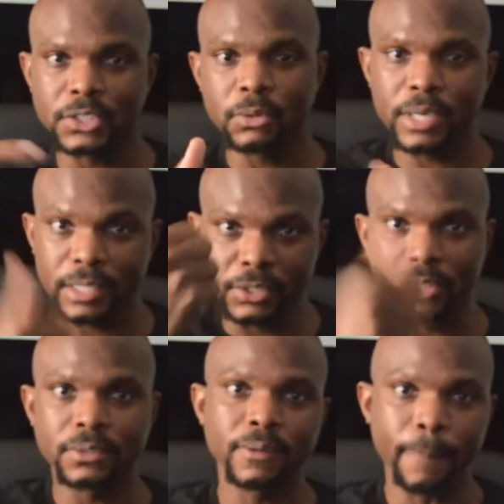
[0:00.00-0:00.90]
So go ahead
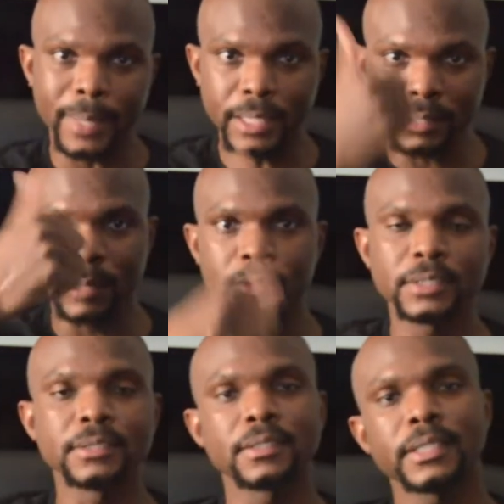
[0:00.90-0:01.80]
now. Click. I'm
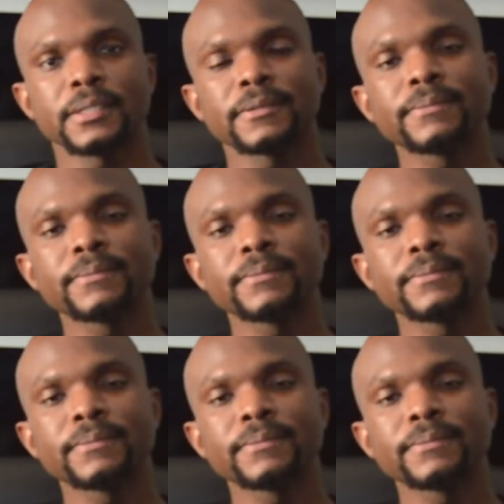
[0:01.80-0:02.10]
waiting. Click.